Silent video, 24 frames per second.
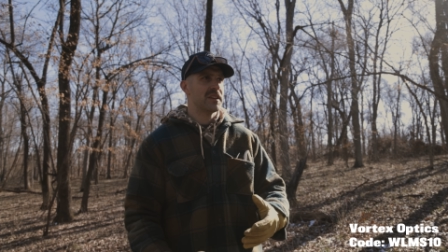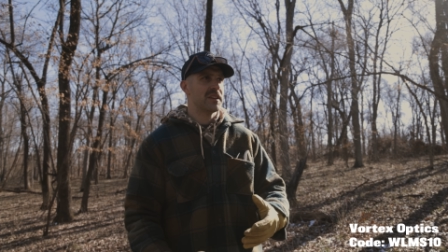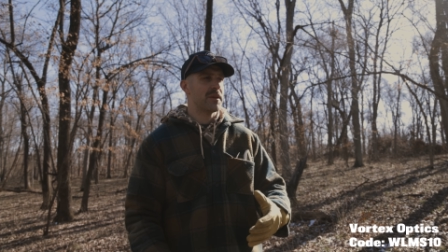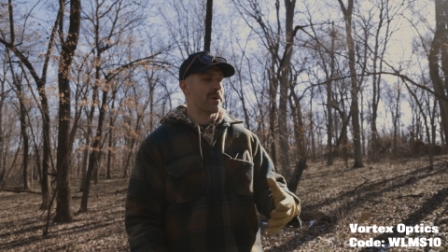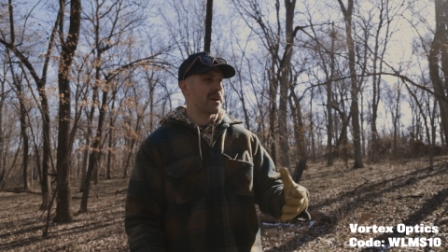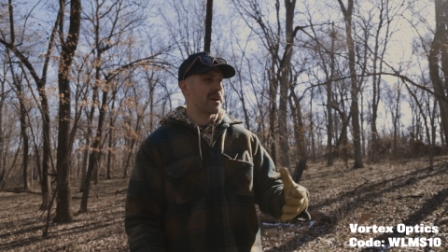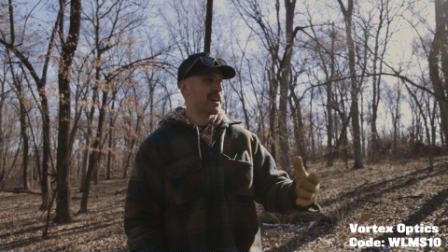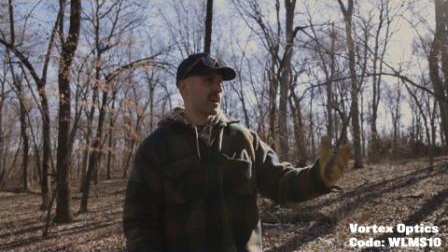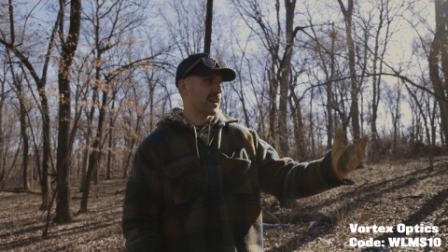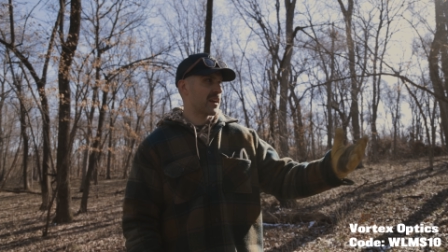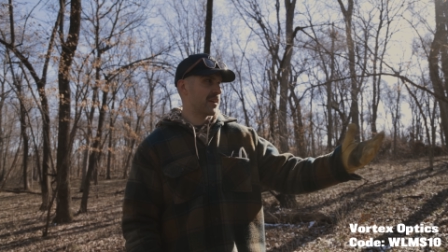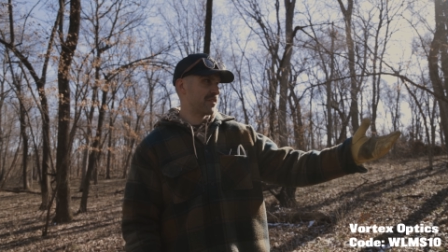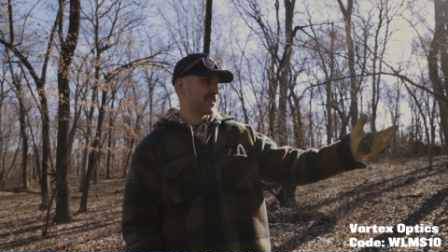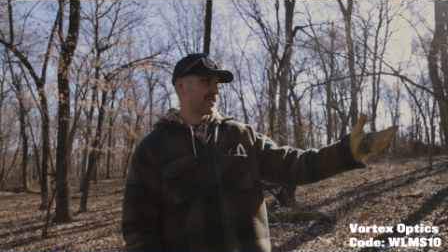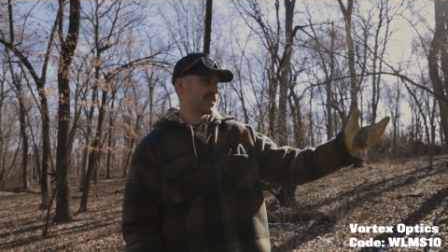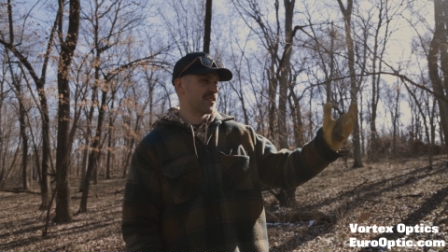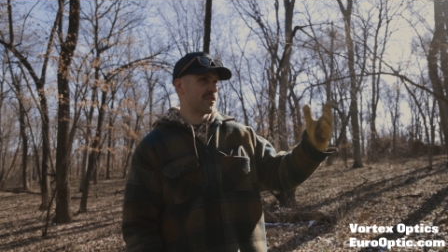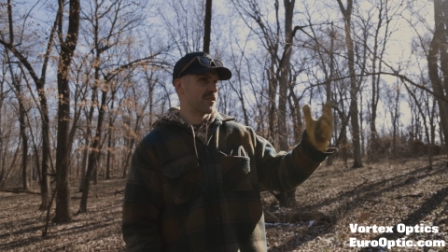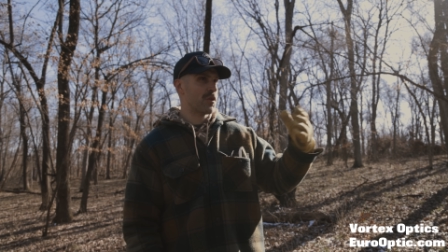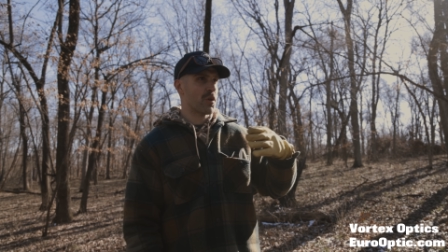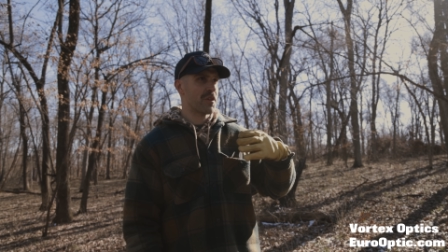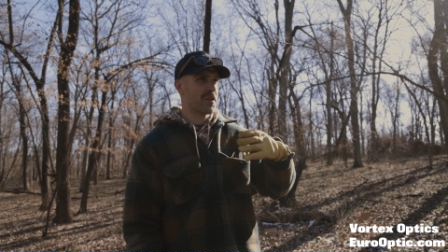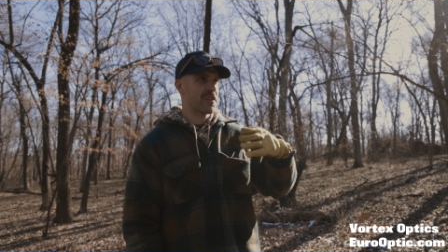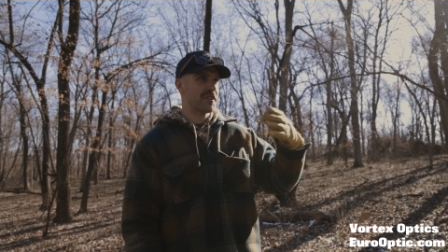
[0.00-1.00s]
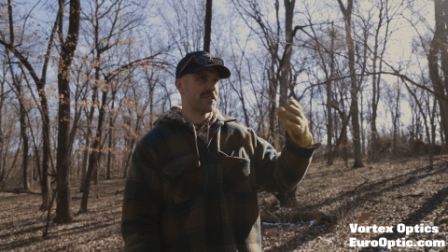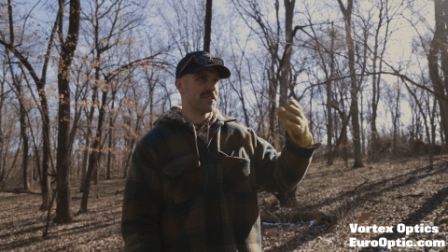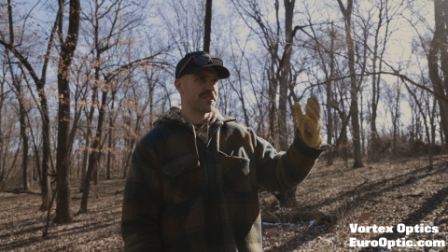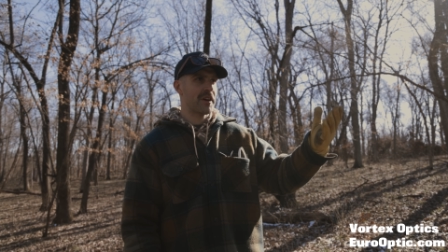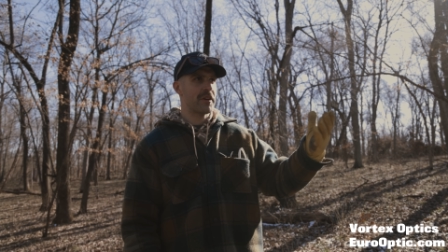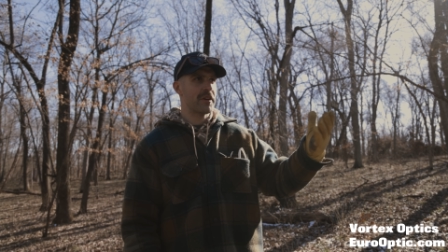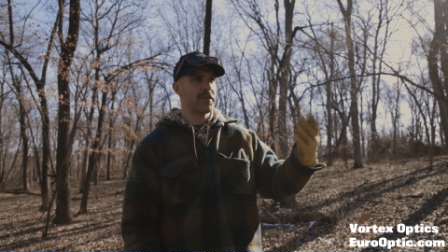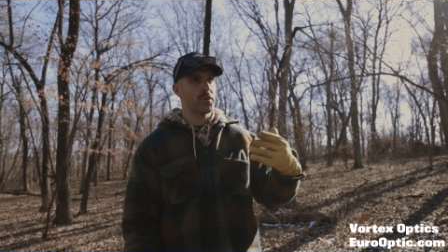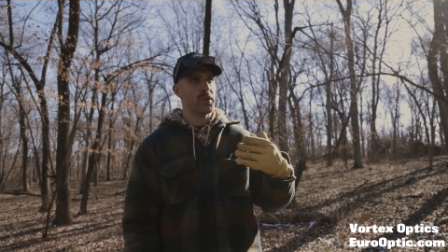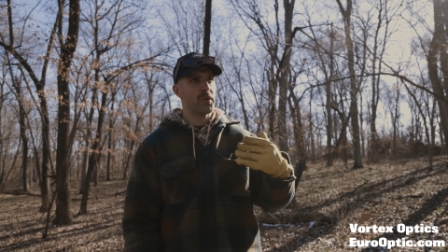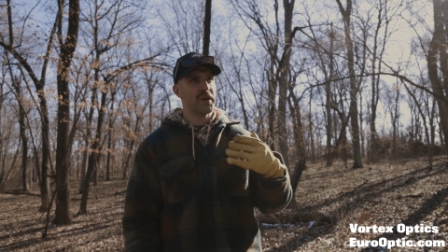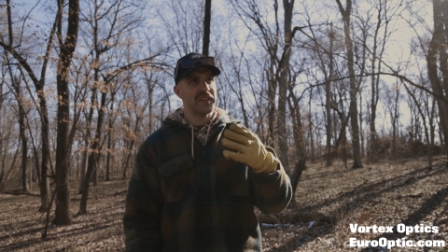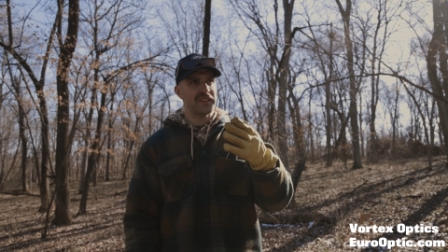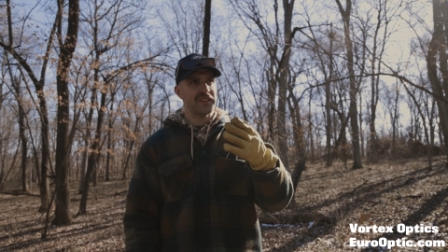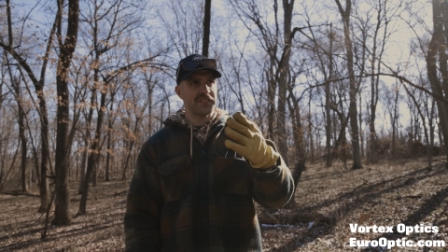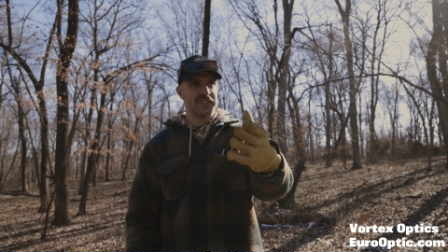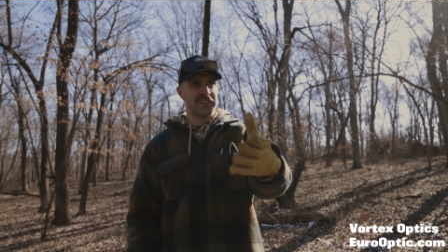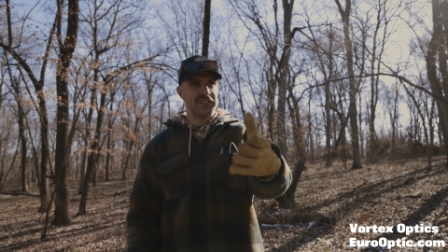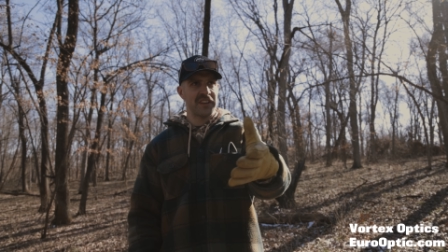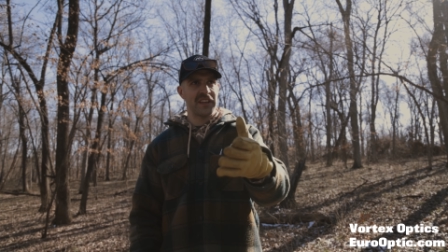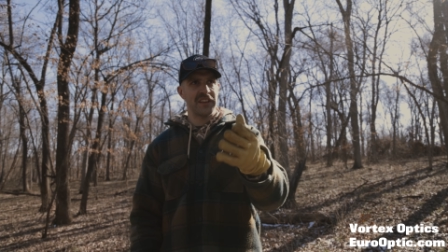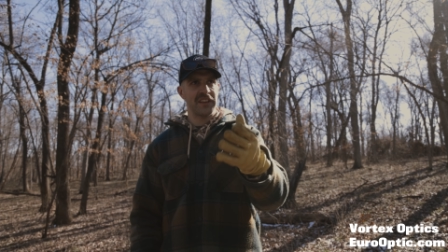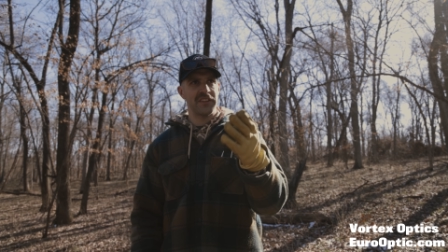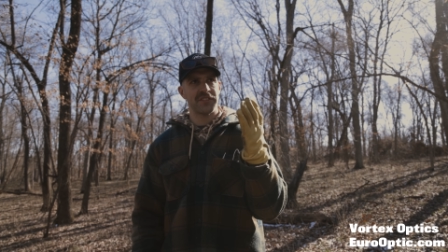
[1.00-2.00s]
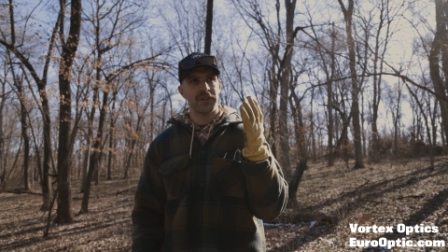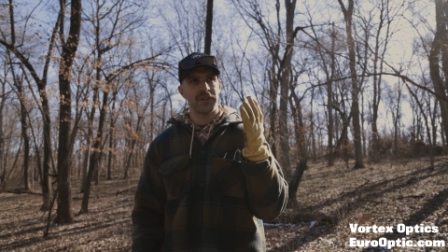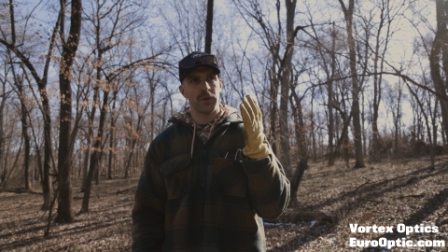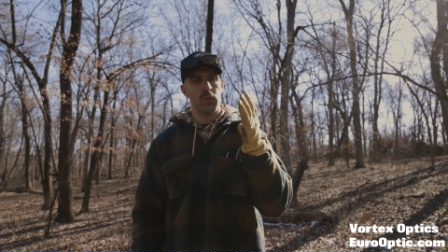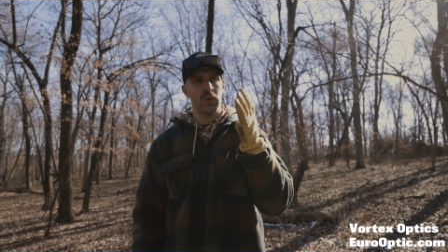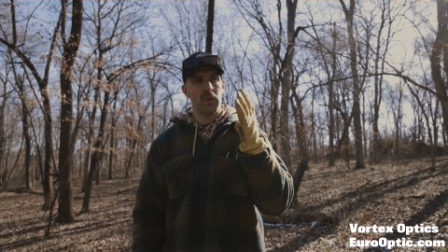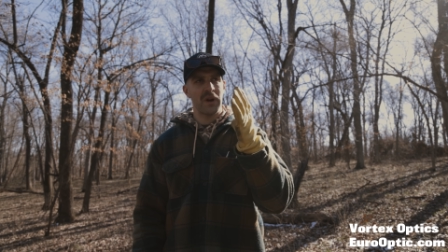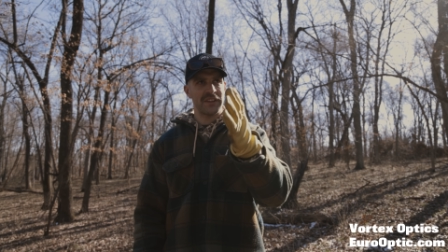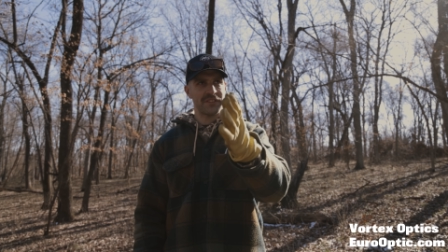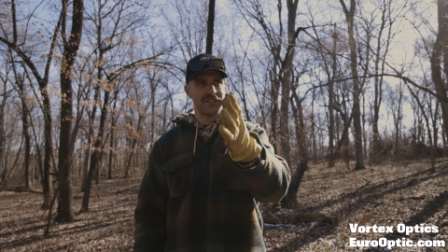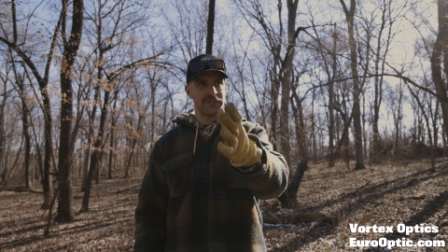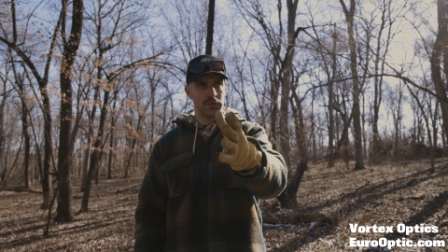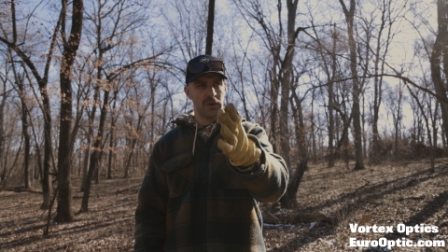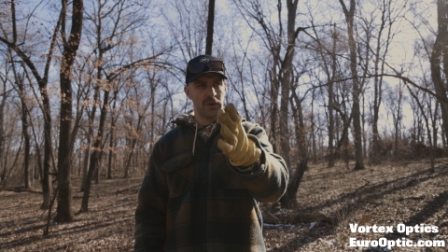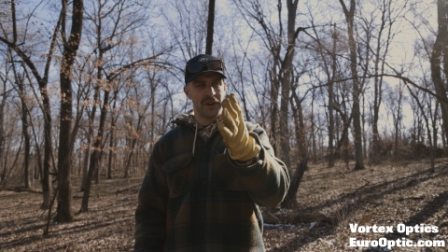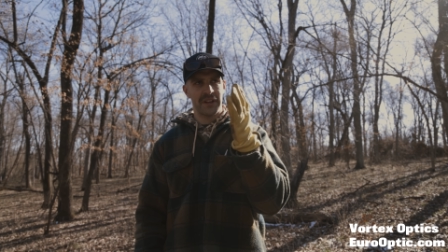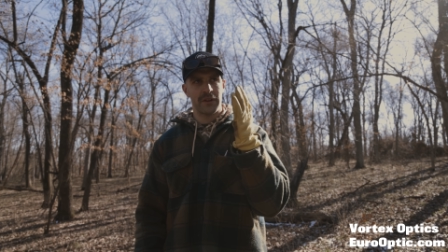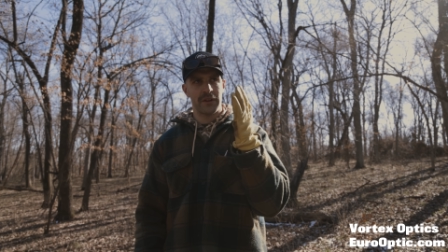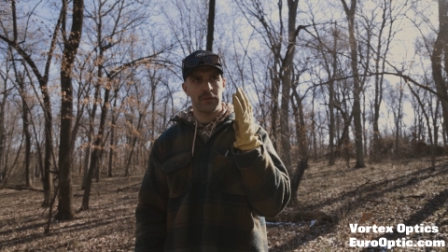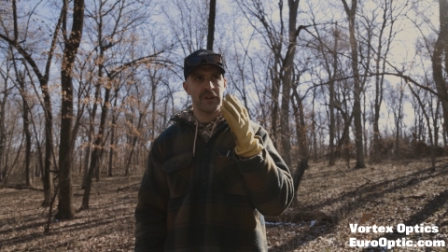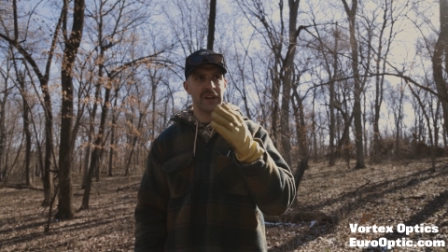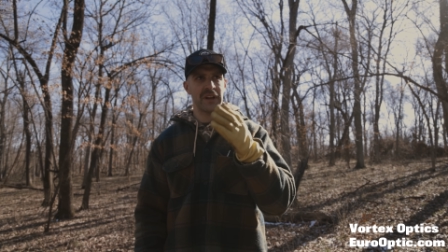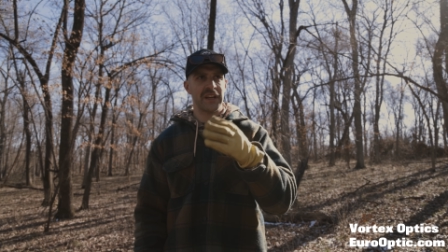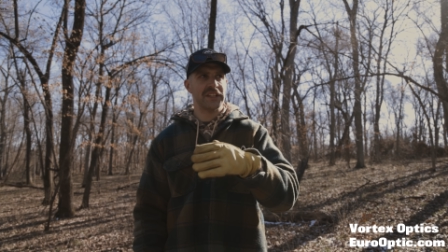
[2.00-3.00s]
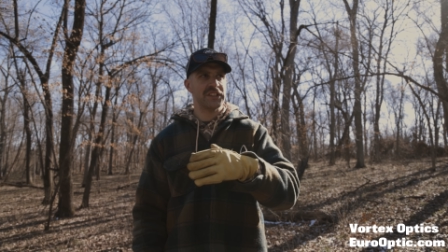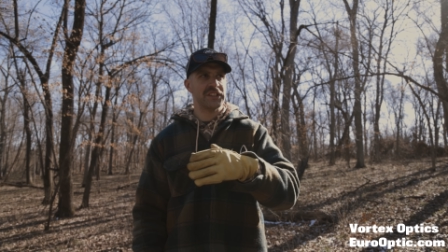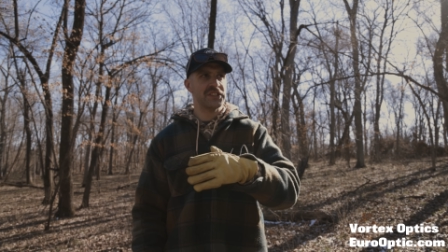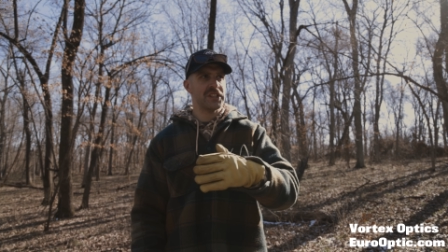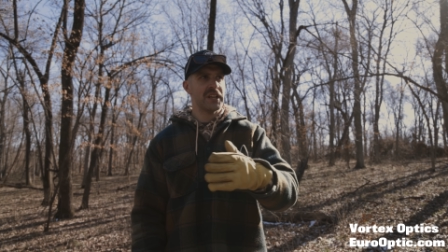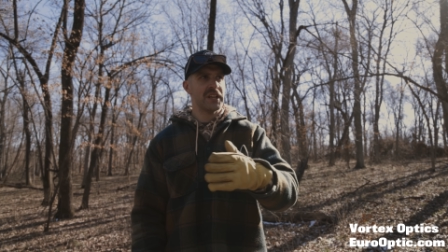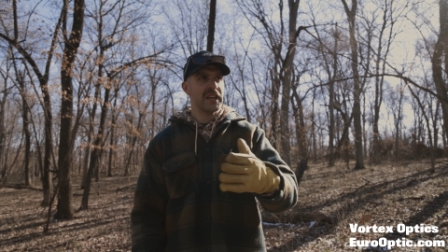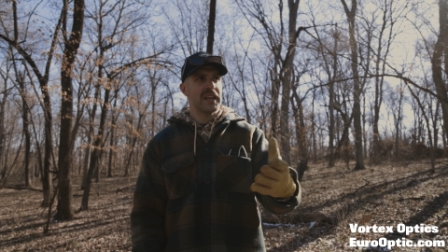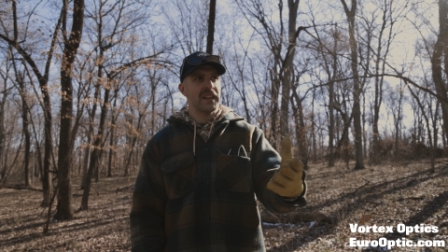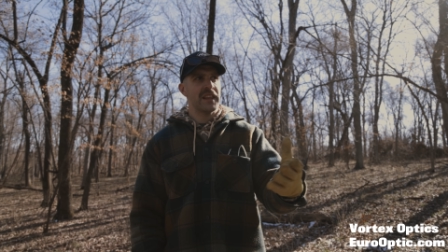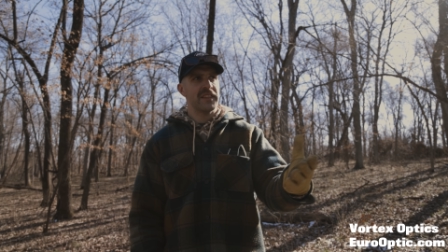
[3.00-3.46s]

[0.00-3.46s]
depending on if it's a north or south wind, this is an east or west running ridge,